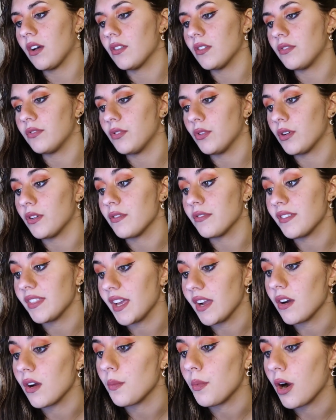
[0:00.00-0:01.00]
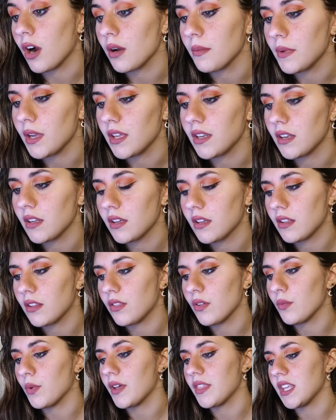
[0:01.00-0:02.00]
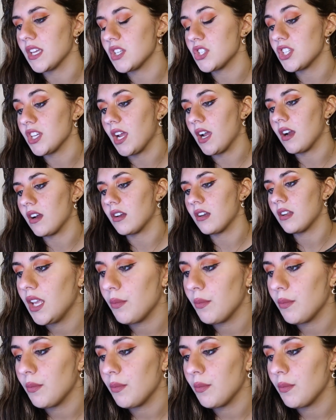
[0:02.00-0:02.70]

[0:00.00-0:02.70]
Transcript: on the floor of their apartment, the one they shared.